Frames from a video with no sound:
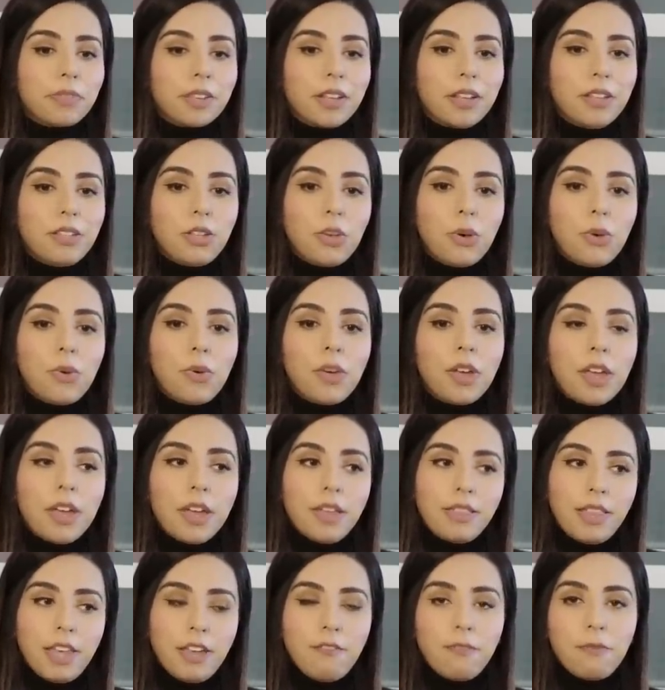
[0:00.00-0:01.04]
So
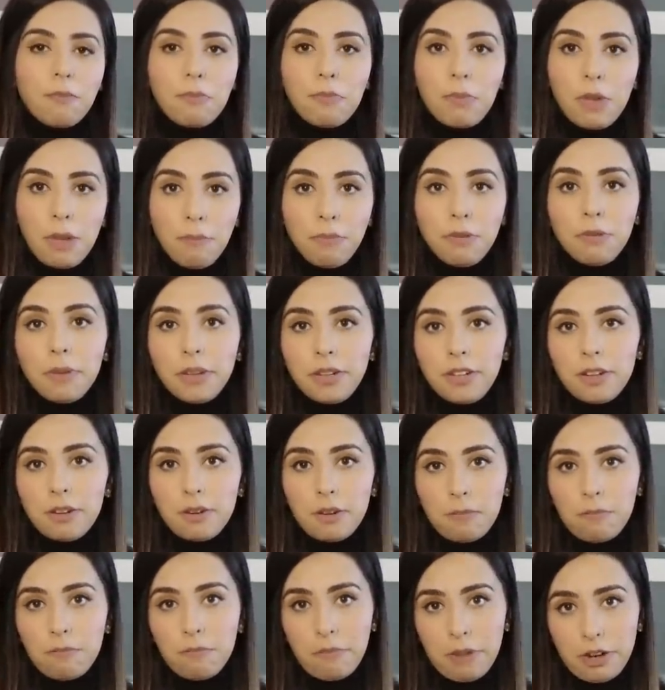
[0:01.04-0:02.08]
they've implemented
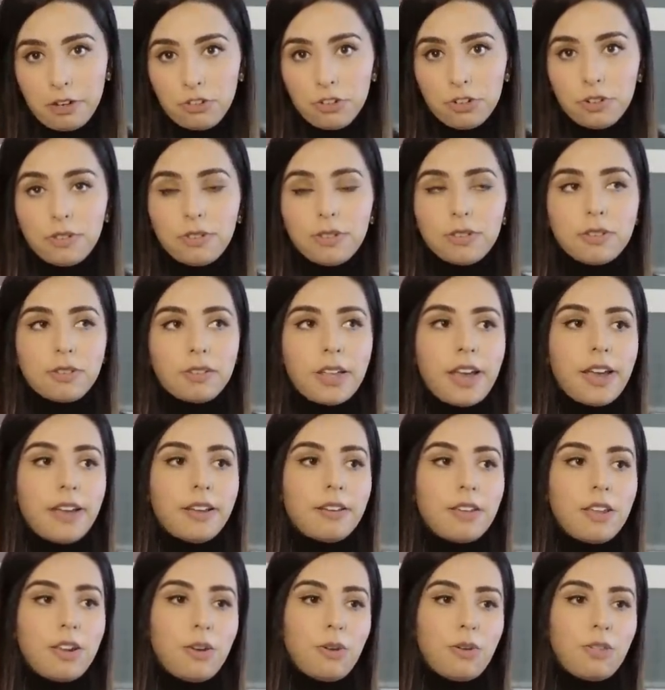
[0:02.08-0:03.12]
measures
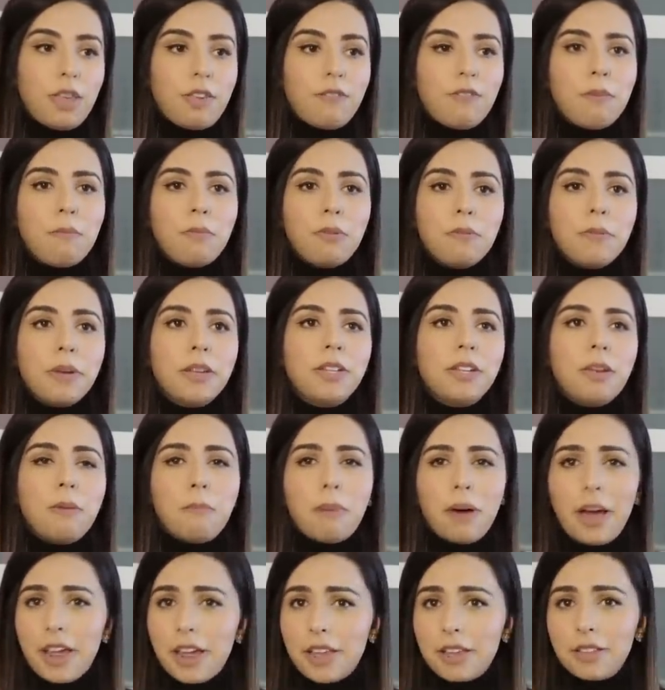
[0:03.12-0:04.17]
that, you know, they've implemented
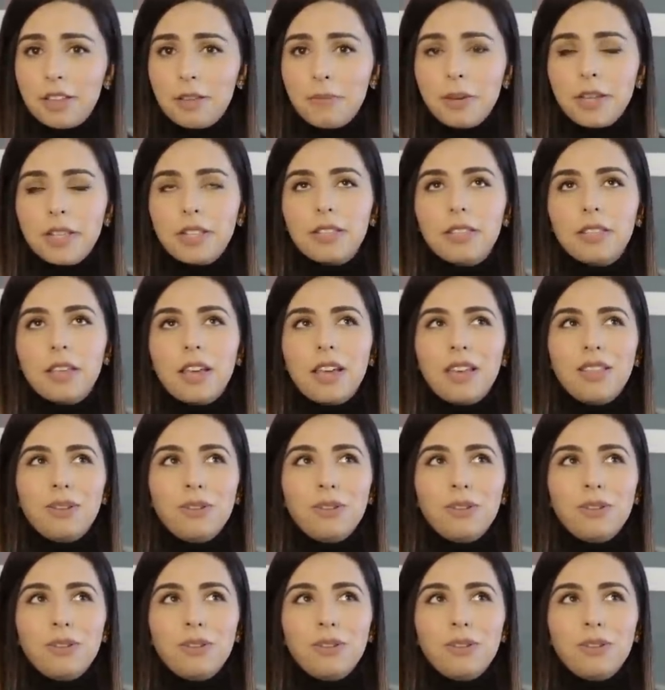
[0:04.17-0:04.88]
buying limits.